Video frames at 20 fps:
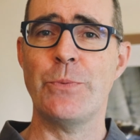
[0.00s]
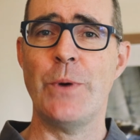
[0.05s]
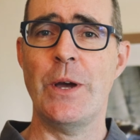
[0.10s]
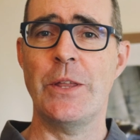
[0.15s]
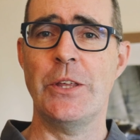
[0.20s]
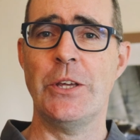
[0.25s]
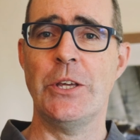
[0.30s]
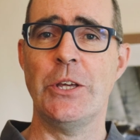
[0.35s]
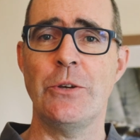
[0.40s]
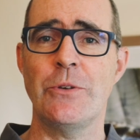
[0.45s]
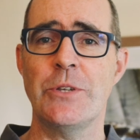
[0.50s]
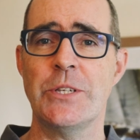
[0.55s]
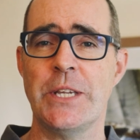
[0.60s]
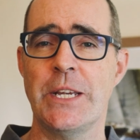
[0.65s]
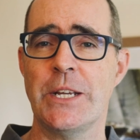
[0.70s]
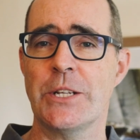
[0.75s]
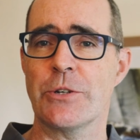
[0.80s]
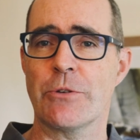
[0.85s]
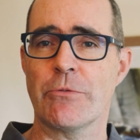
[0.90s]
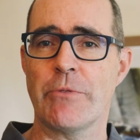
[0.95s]
whether you
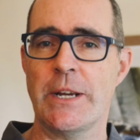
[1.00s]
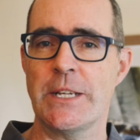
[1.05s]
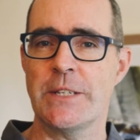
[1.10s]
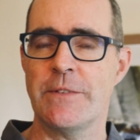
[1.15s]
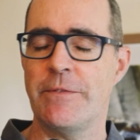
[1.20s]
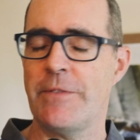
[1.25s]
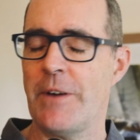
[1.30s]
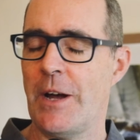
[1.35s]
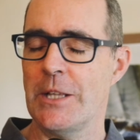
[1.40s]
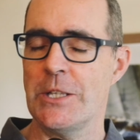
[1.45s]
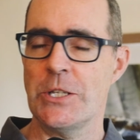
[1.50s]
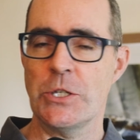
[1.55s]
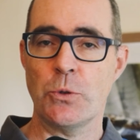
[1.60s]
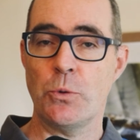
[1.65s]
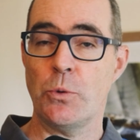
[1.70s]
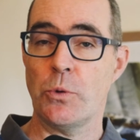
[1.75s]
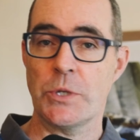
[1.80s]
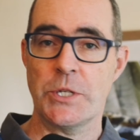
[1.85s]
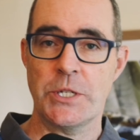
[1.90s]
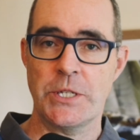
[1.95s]
seek to raise funds
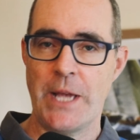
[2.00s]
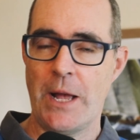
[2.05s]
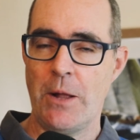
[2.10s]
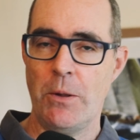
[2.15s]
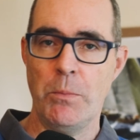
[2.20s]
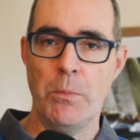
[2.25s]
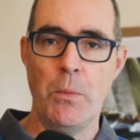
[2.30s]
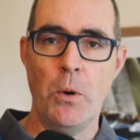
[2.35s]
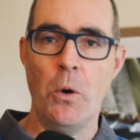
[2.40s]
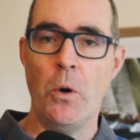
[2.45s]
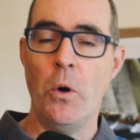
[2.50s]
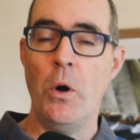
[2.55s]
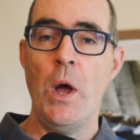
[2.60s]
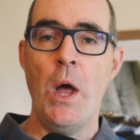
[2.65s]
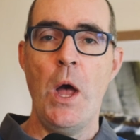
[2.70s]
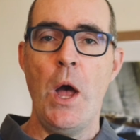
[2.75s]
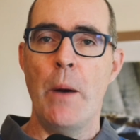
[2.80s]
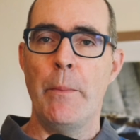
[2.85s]
or sell more.